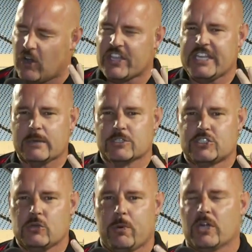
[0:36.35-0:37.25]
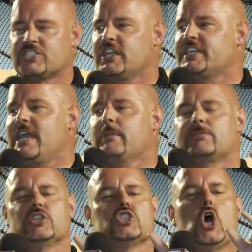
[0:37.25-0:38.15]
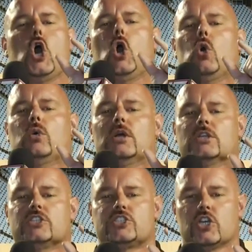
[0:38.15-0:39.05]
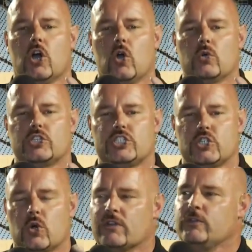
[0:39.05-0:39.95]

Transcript: All they needed was two points, and they came up just oh so short.